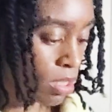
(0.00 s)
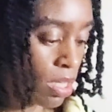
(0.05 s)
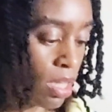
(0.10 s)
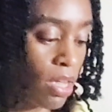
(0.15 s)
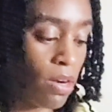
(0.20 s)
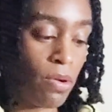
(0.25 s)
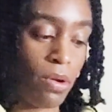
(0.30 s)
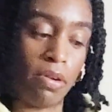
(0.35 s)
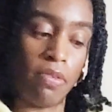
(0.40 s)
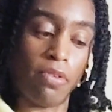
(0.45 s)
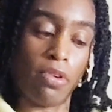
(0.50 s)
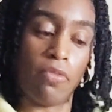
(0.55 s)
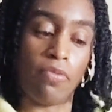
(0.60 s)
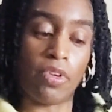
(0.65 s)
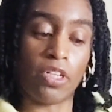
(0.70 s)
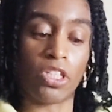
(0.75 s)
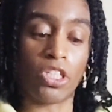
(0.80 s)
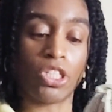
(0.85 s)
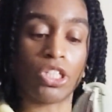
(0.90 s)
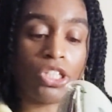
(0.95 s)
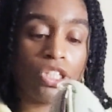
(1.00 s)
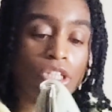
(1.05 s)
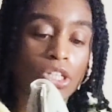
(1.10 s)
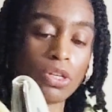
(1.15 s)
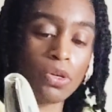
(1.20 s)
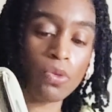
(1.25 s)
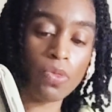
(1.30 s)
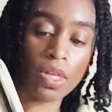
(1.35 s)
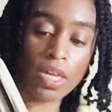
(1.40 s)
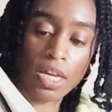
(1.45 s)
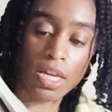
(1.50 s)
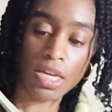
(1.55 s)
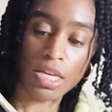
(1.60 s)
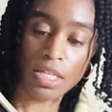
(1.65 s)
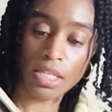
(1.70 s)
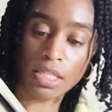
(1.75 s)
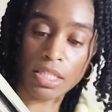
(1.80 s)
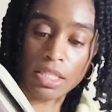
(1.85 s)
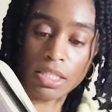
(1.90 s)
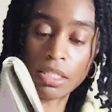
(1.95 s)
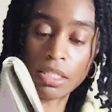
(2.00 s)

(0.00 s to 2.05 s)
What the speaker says: I should show this.